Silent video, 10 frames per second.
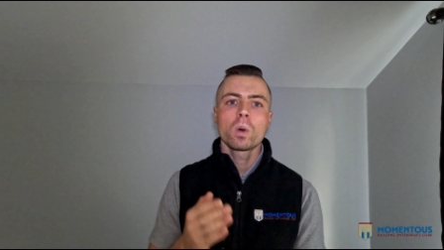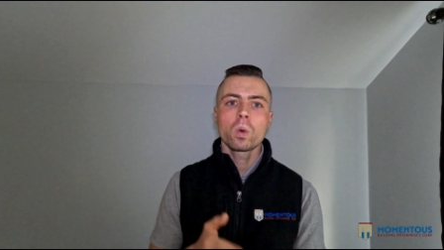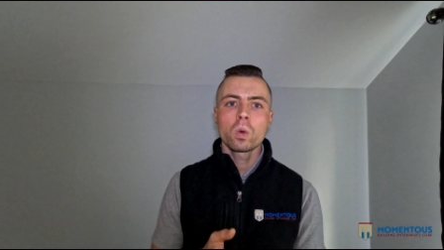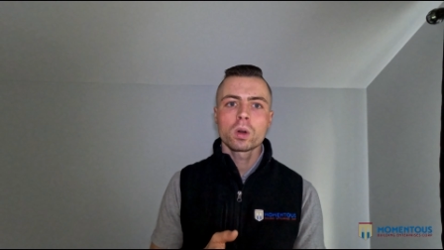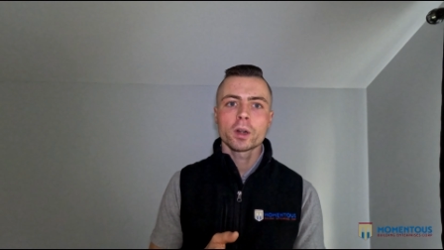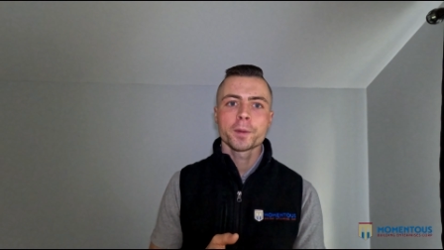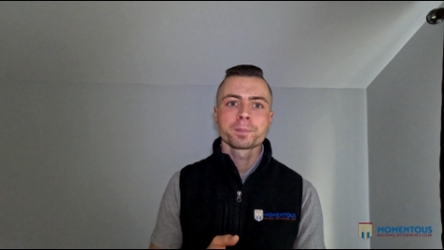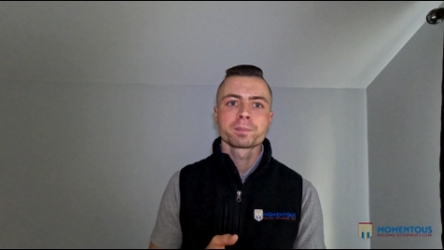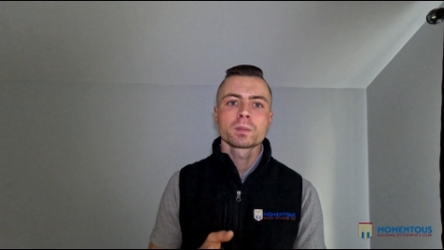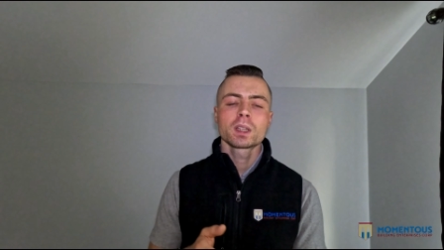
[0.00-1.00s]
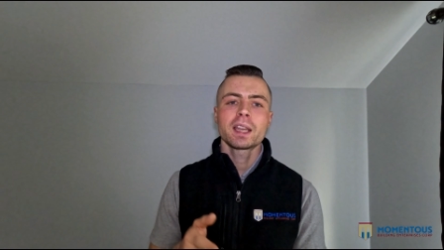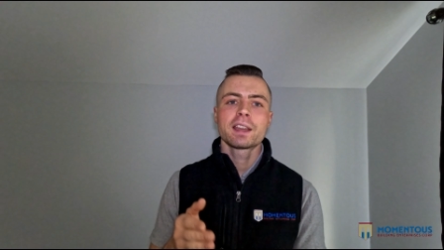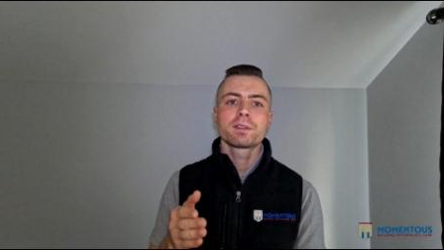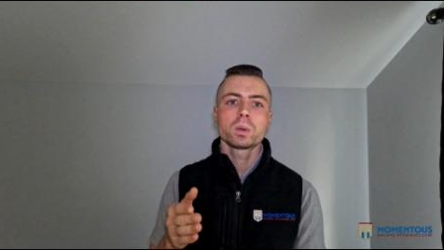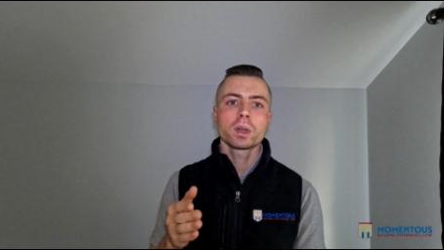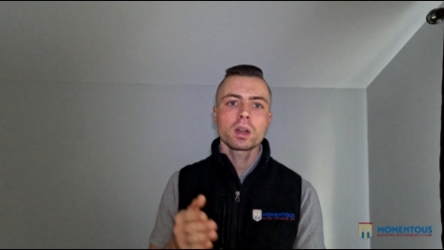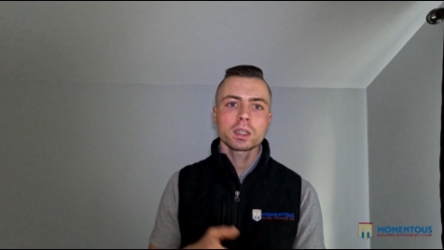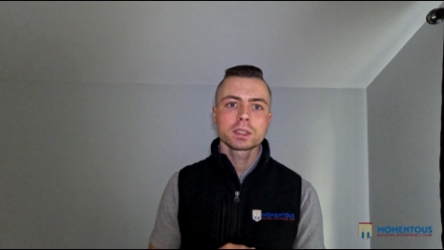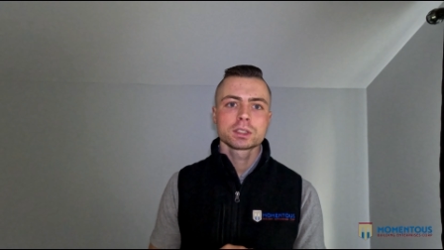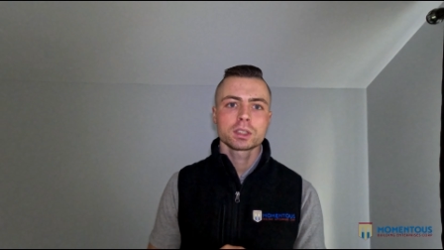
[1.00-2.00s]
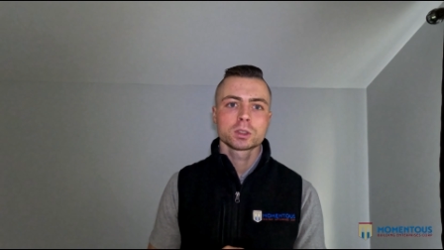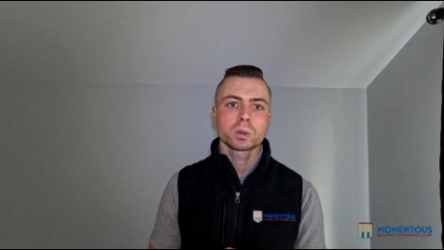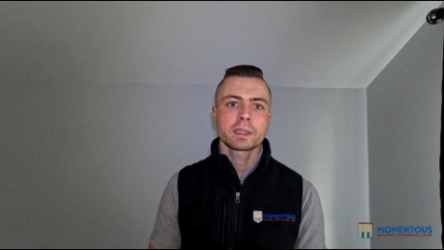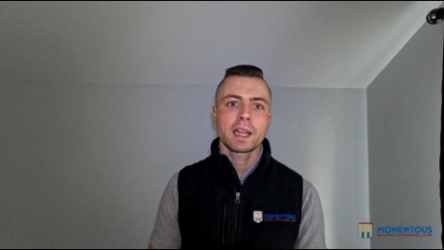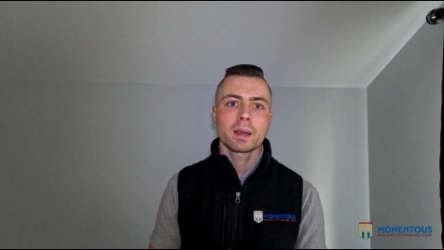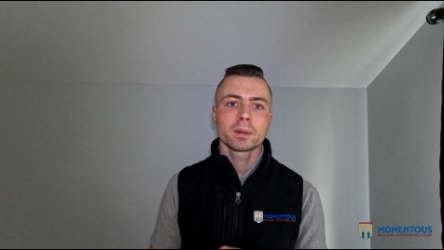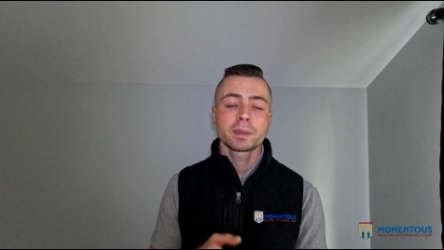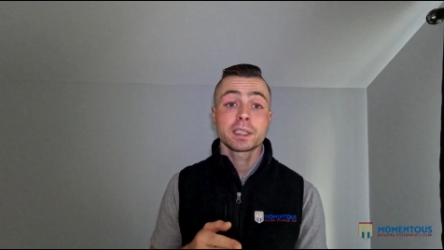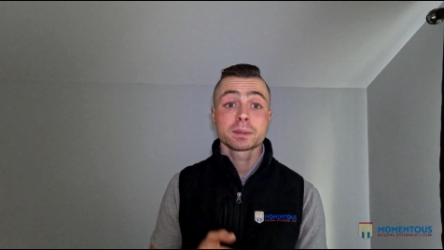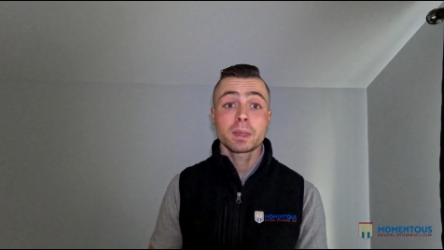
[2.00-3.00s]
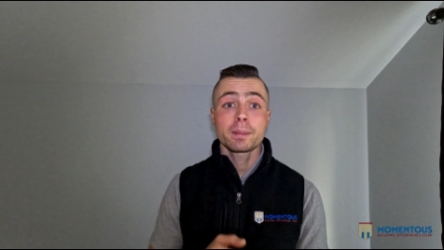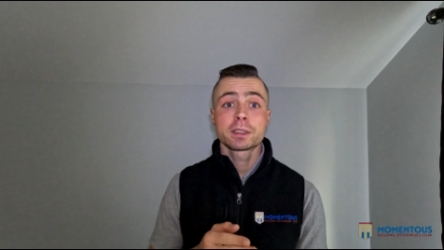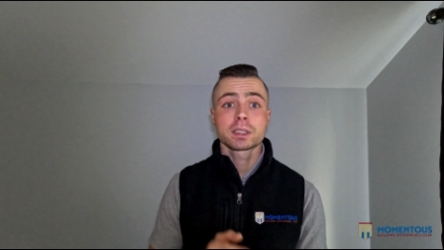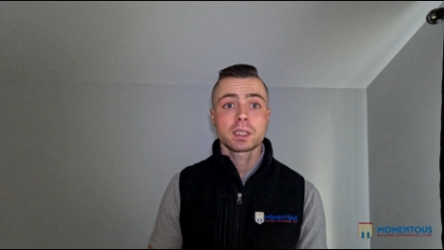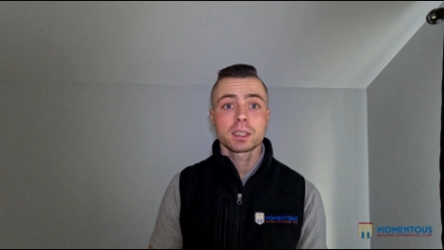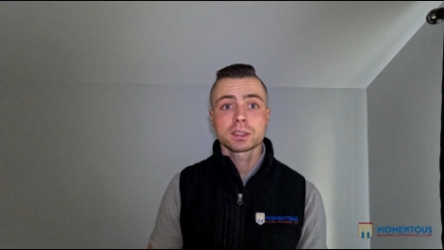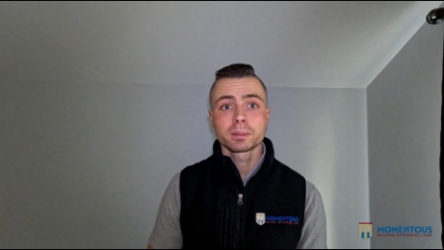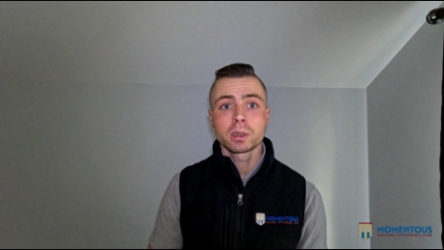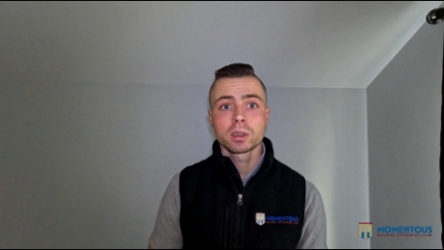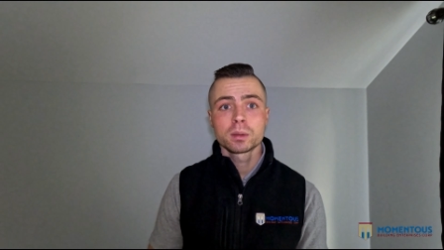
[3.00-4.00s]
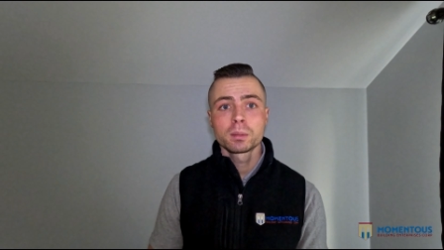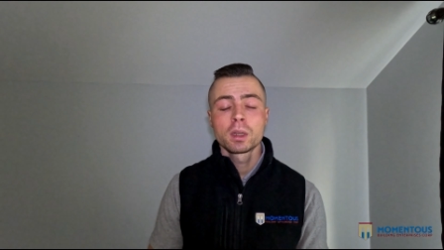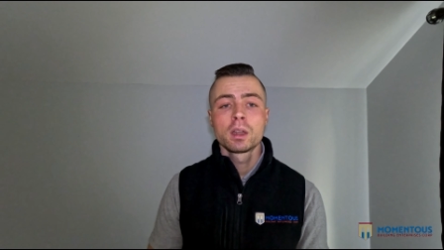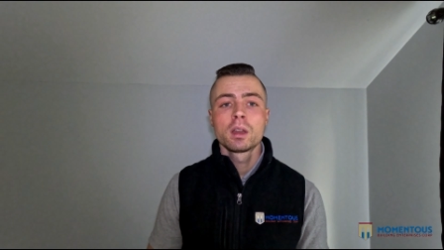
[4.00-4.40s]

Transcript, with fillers: Or if we are going to start swinging a hammer because maybe it's a custom home,